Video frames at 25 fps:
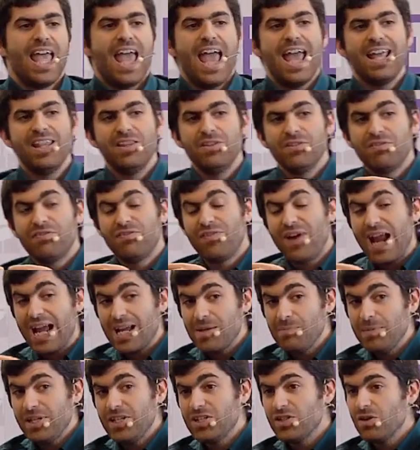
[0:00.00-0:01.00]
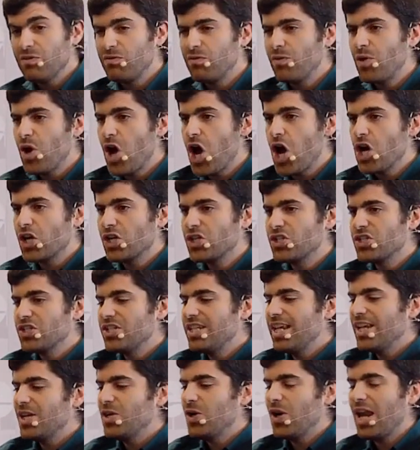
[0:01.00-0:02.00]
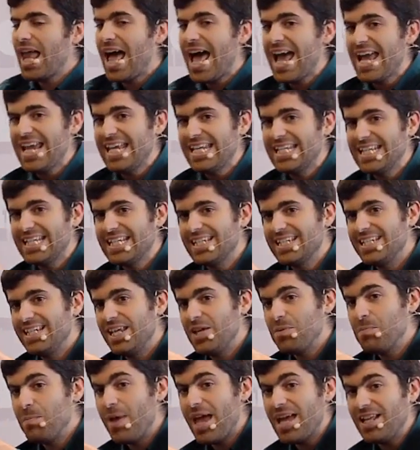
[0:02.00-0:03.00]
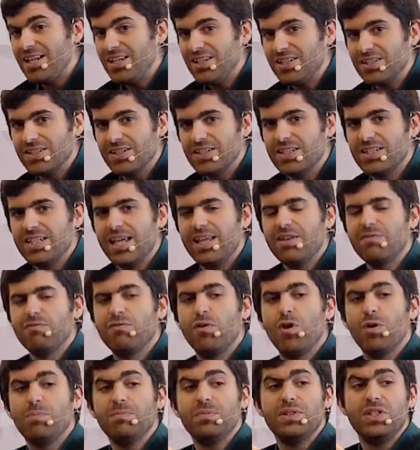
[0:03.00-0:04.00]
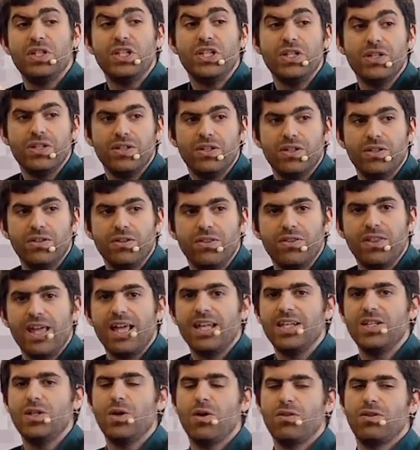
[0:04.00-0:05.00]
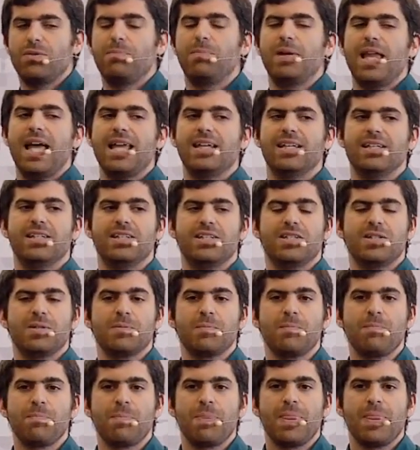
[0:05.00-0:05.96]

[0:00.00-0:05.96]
And the fragments of rocks, they collided, they melted and formed the Earth and the other planets.